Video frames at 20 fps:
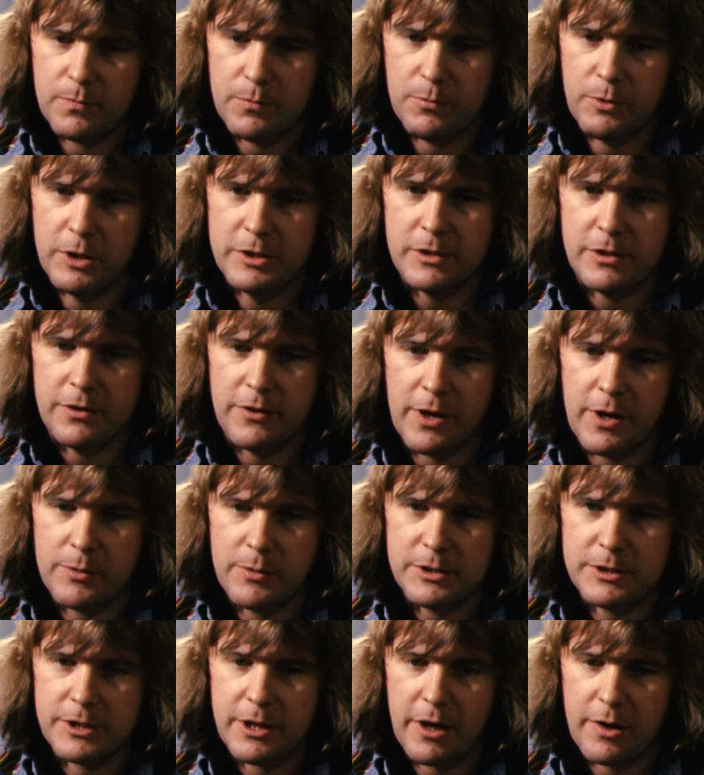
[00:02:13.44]
Originally, that
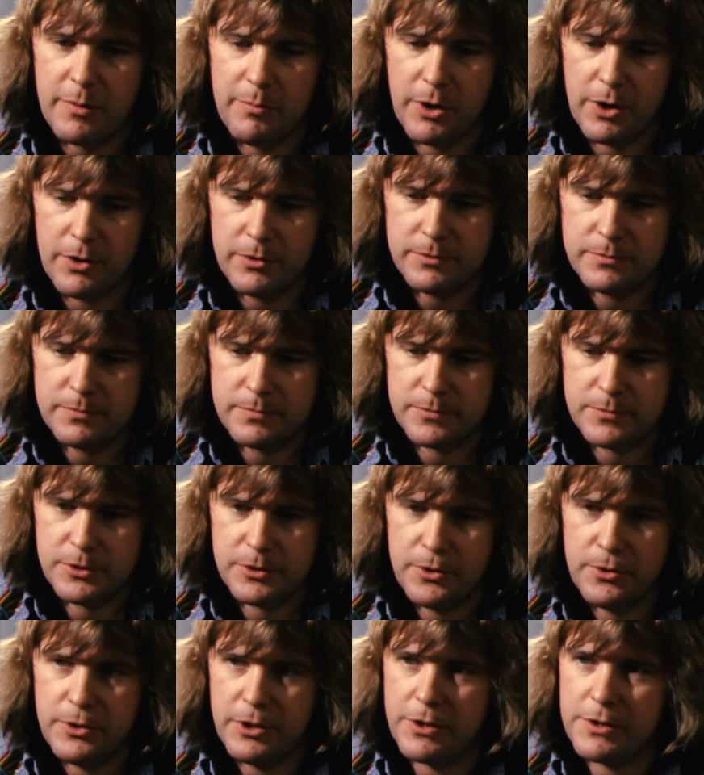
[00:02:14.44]
was cut about
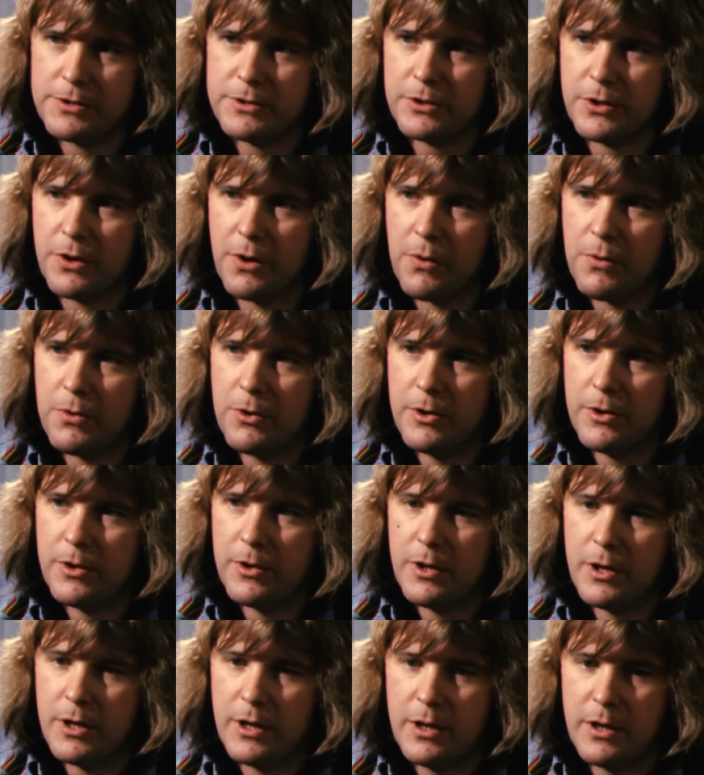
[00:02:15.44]
2 years ago,
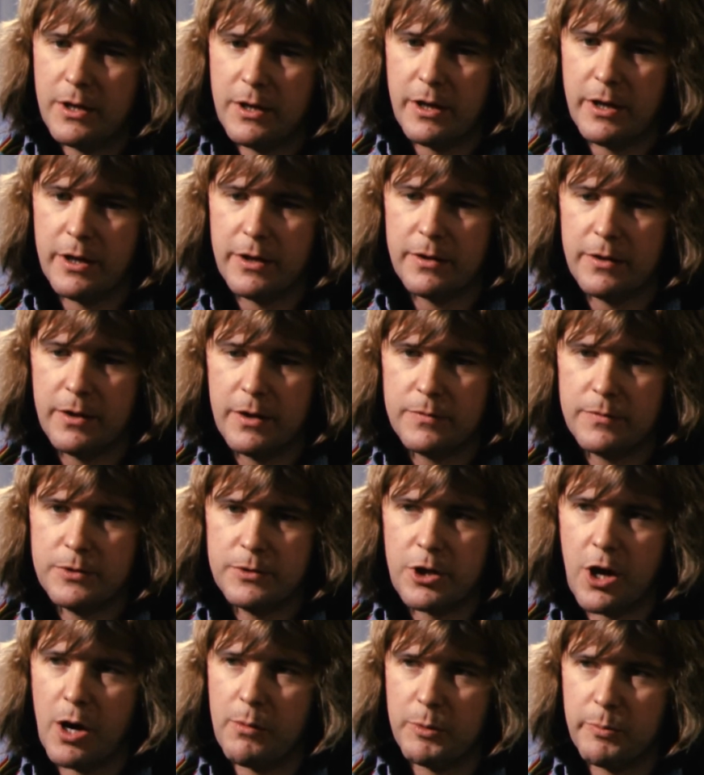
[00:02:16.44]
and
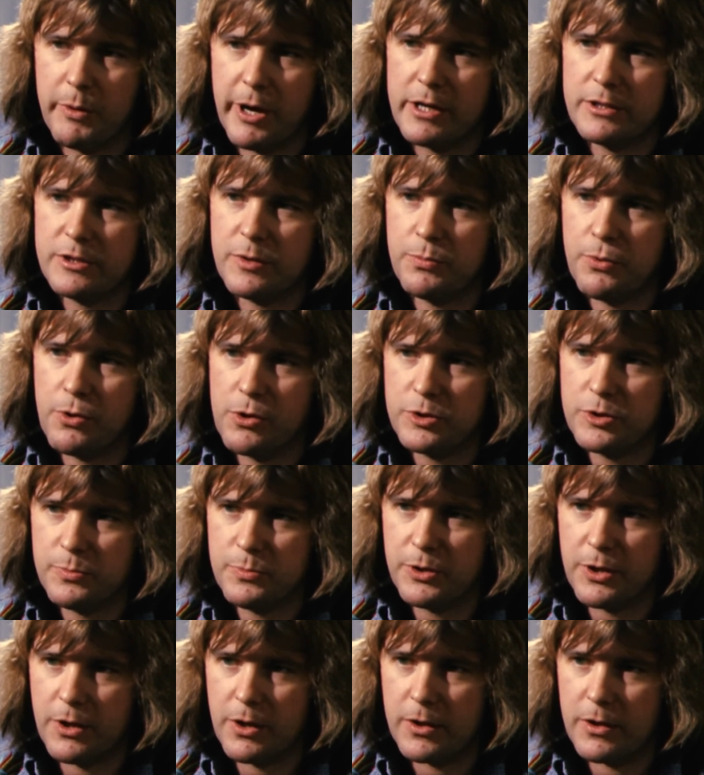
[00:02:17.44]
Tommy Banks approached
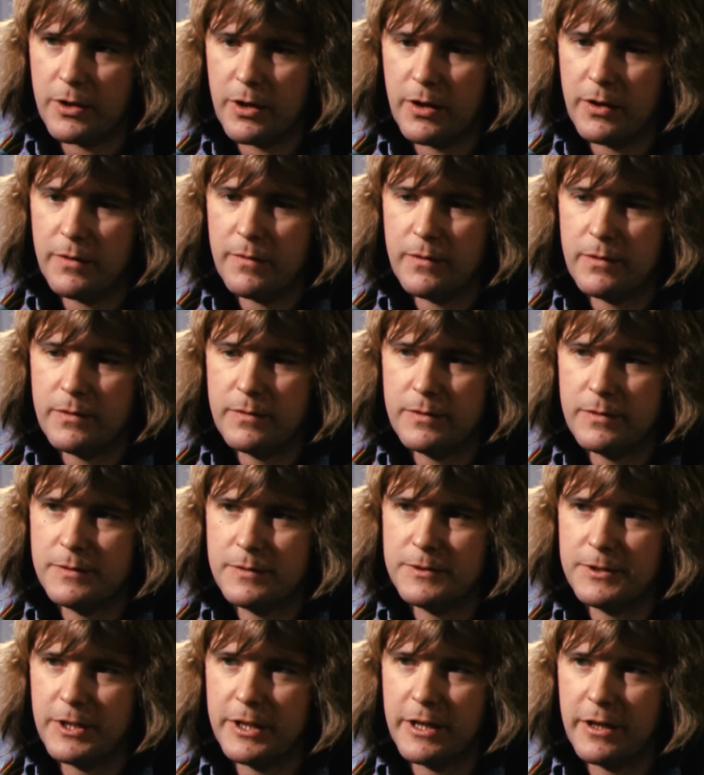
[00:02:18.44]
me on
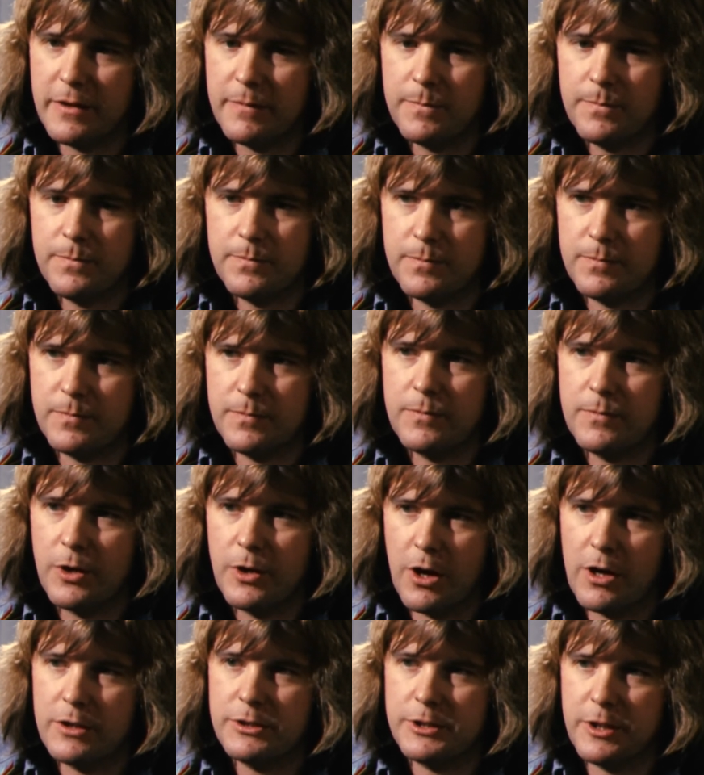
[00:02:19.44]
singing the
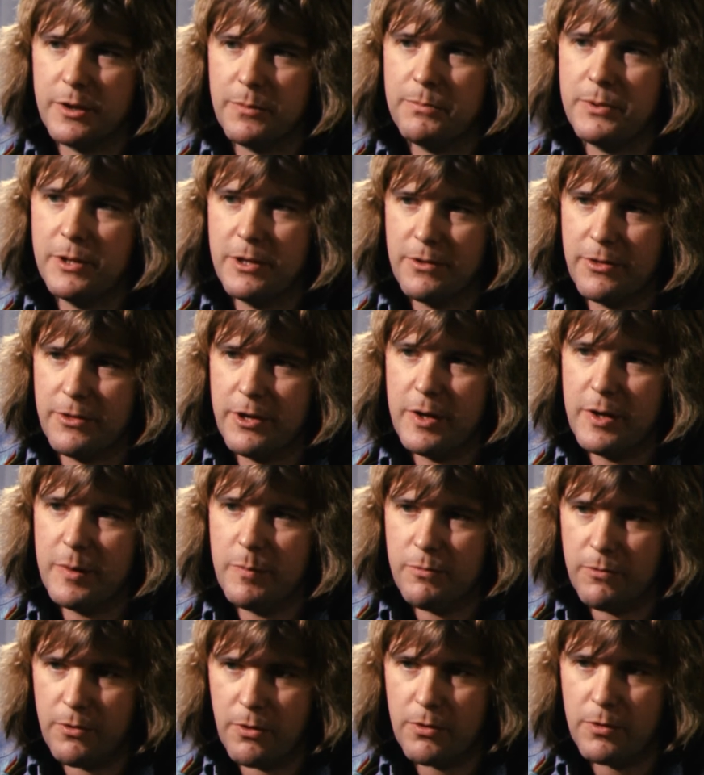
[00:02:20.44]
RCMP
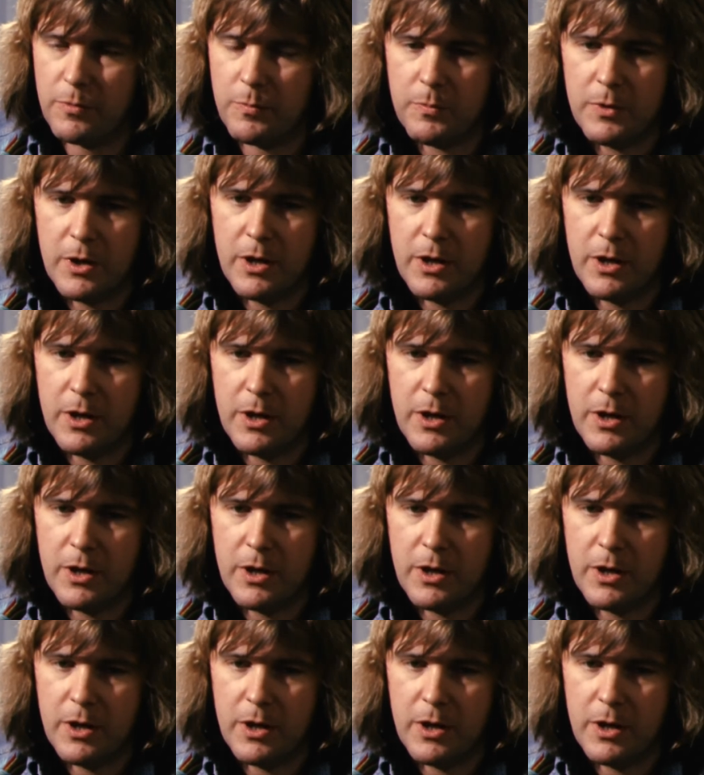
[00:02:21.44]
theme for me.